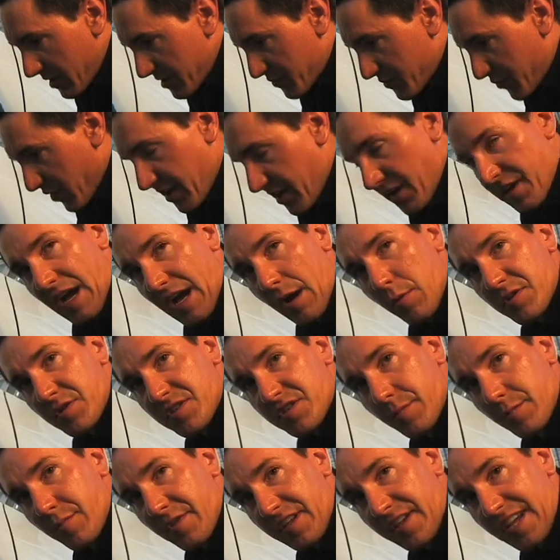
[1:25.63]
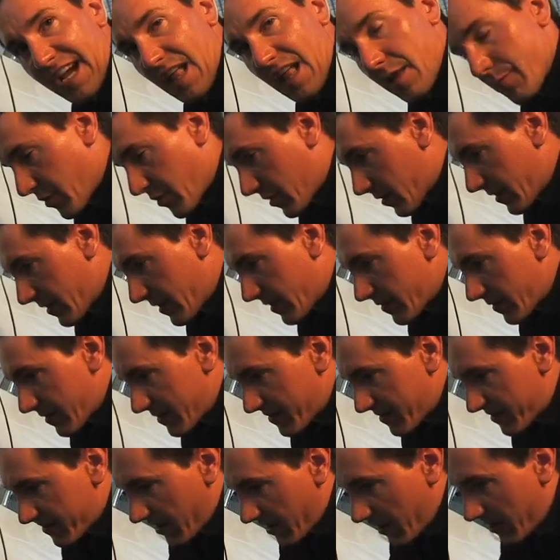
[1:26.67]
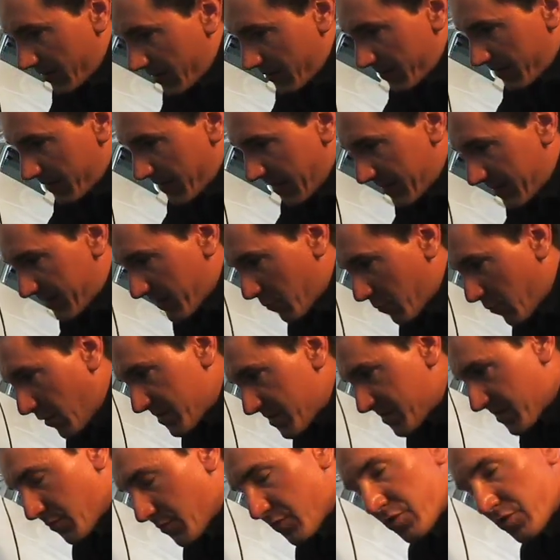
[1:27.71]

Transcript: sprayed it down with some of the caliper cleaner and saw that there was some